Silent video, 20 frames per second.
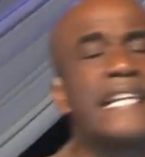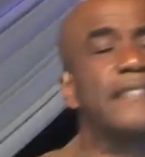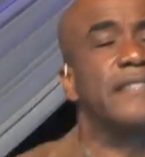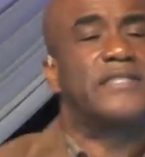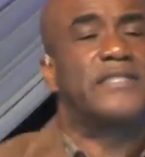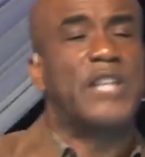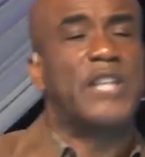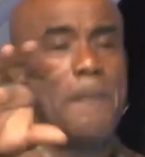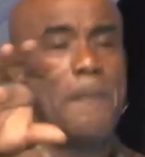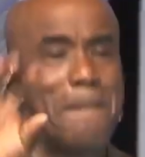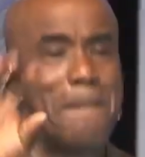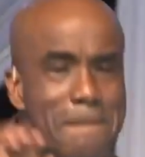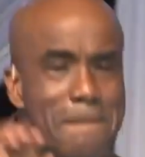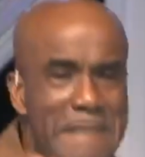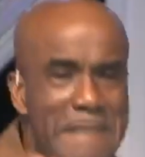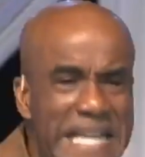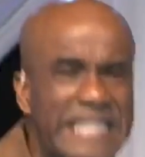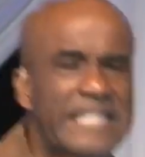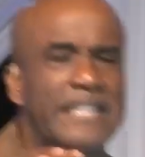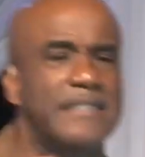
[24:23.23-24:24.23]
the
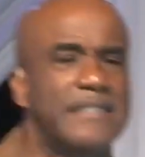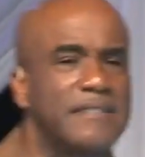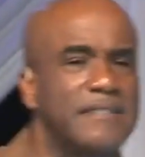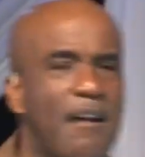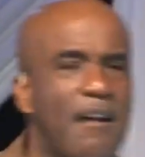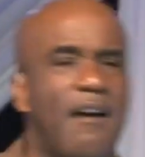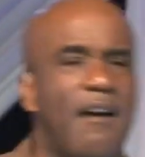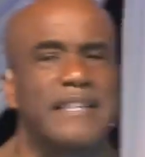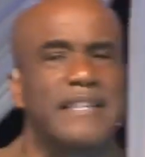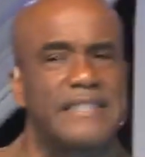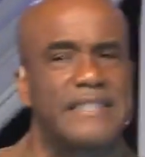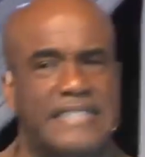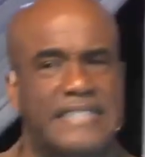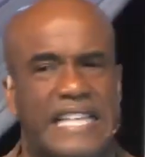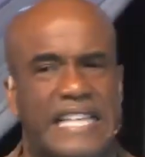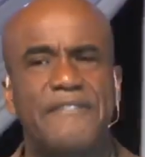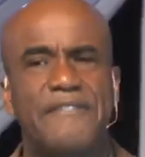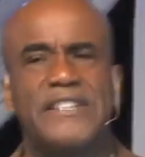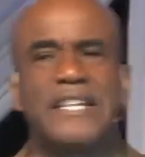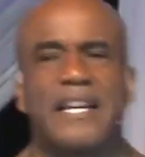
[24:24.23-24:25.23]
dominion God has
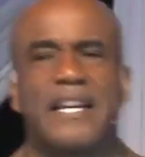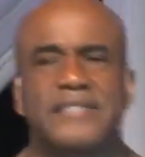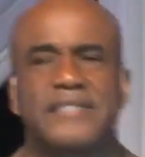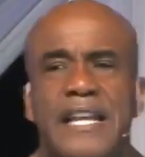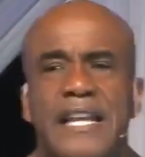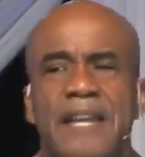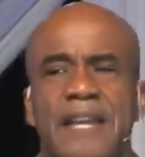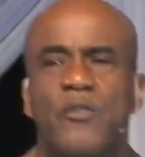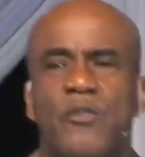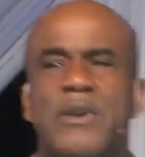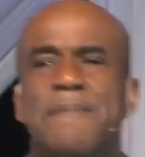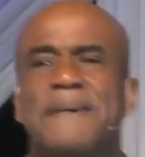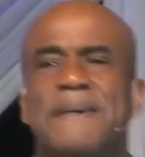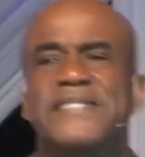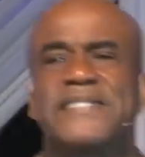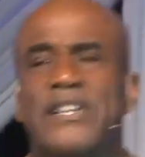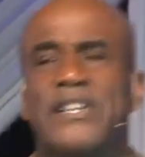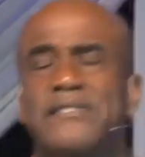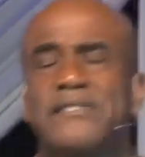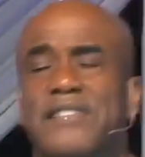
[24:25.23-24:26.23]
given us. We
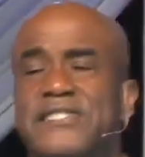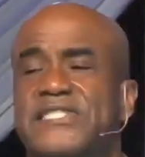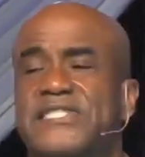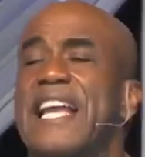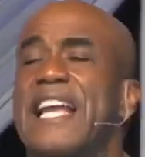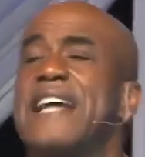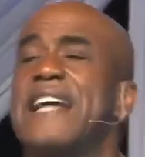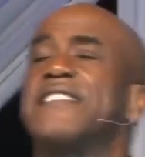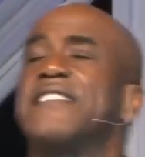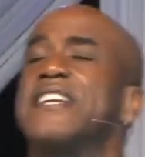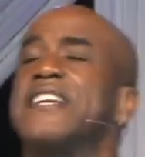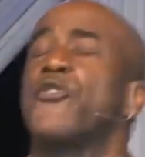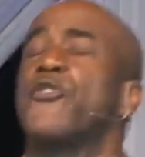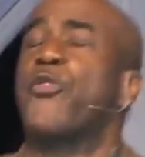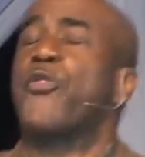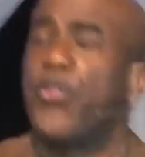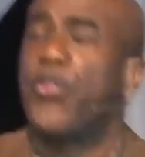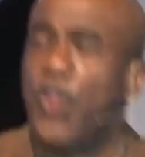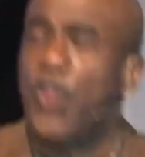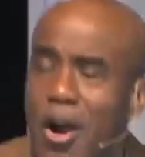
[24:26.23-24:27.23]
must understand the
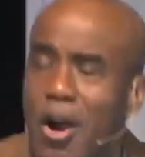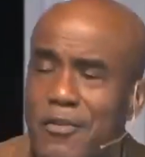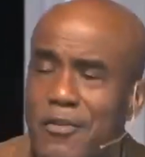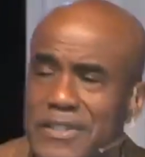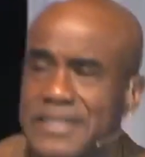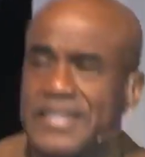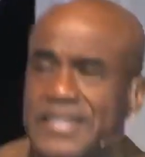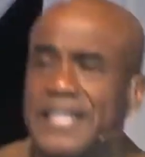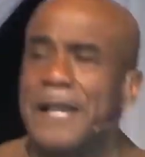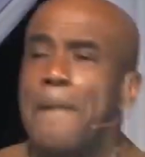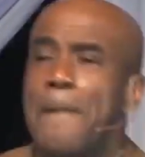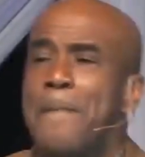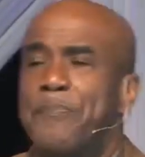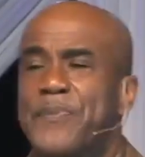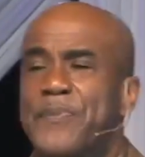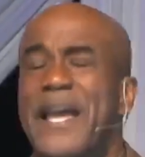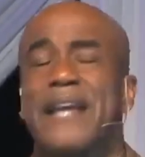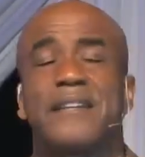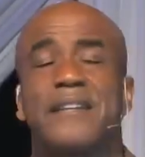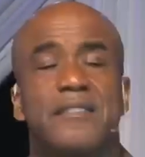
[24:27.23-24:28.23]
authority
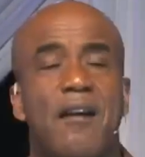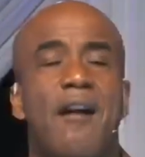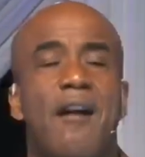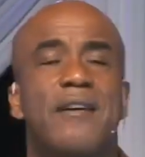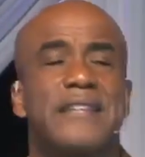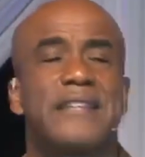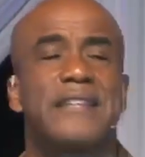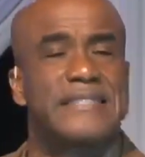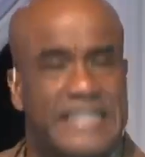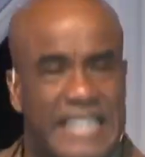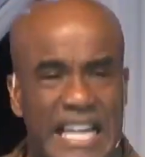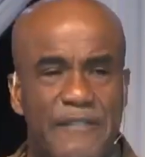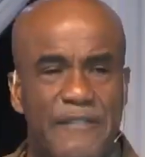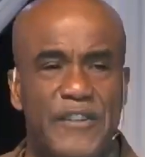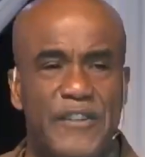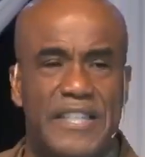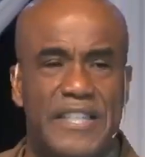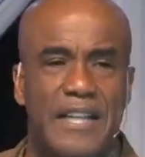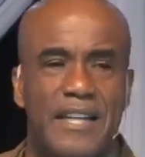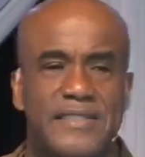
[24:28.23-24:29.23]
that God has
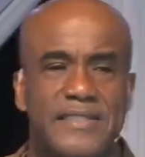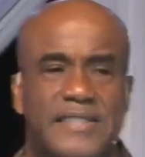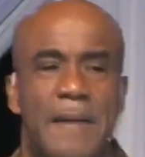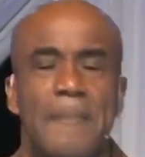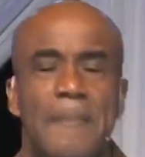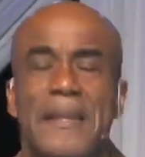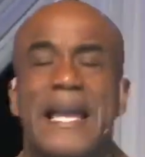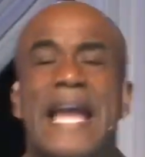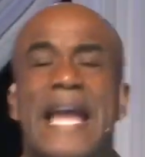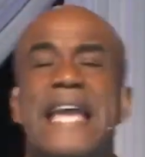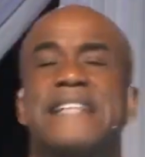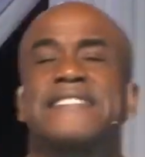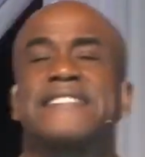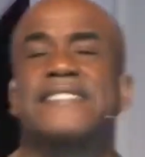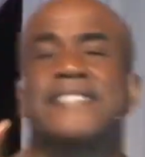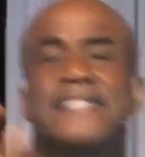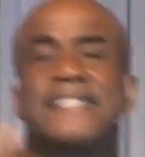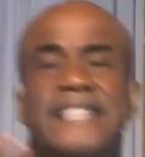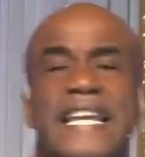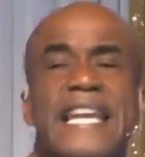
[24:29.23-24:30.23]
given us and
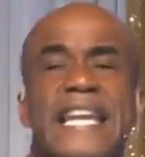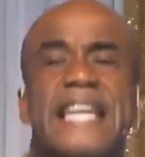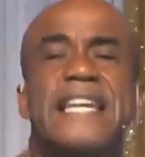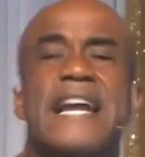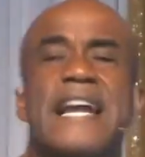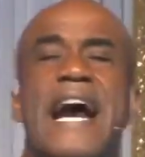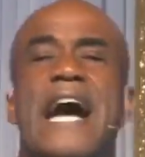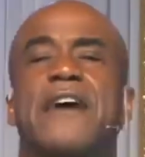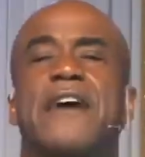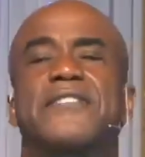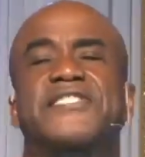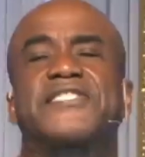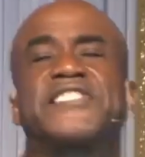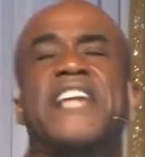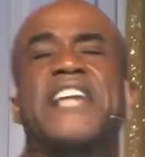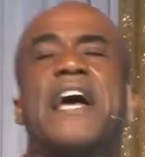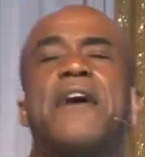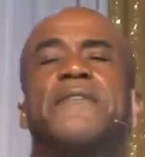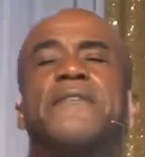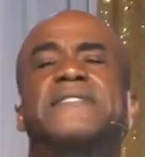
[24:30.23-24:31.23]
see
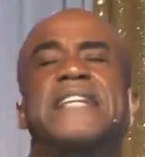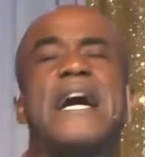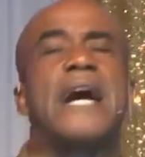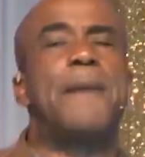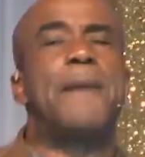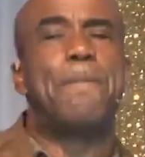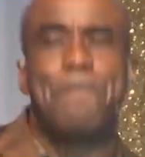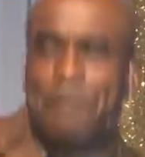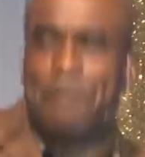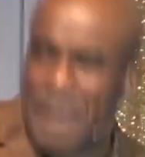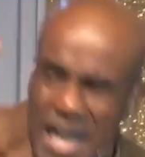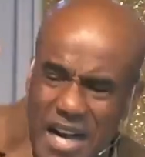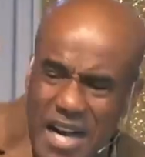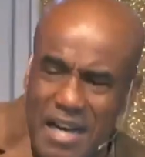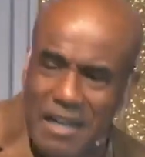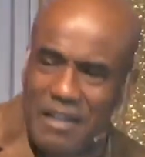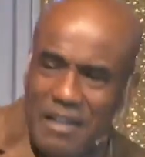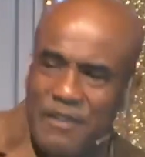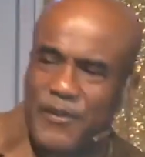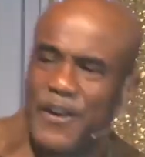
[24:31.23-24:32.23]
ourselves
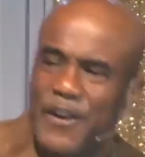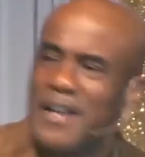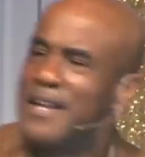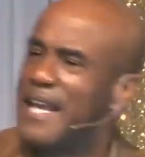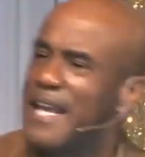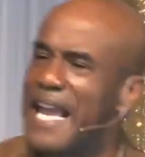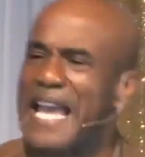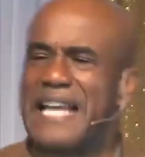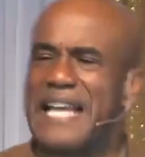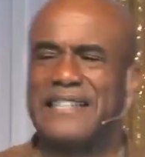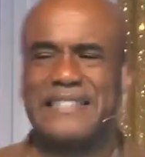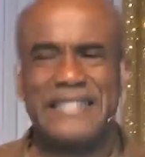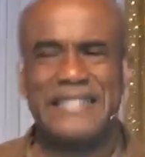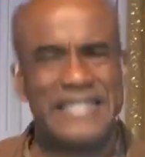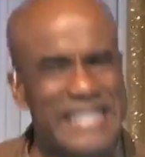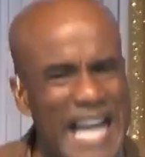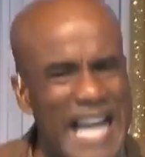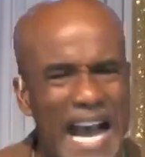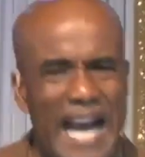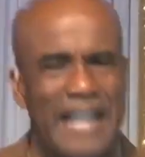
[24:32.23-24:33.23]
above and
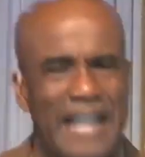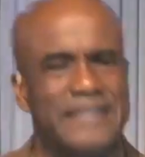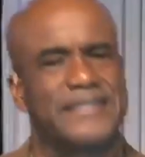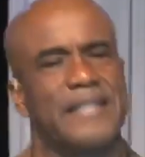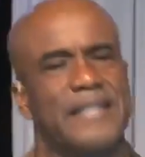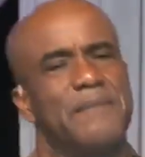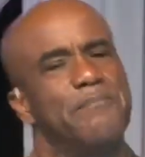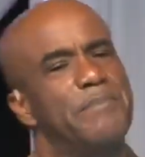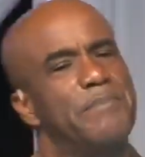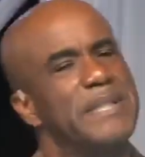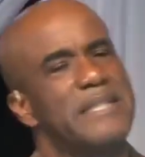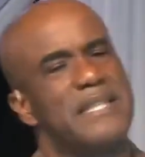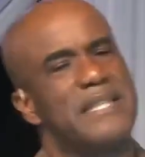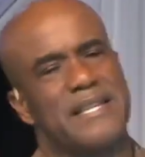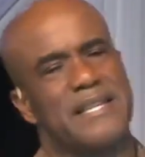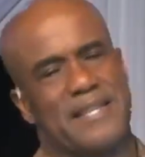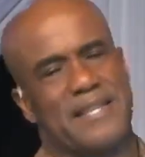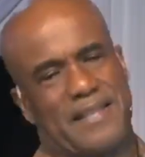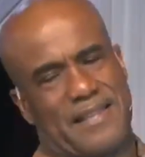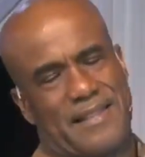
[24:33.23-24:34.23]
not
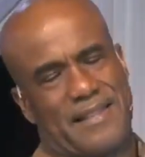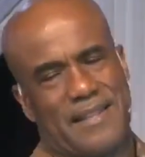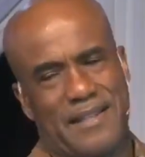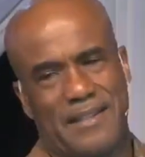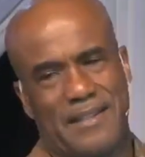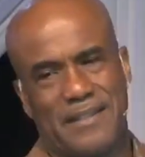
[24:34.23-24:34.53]
beneath.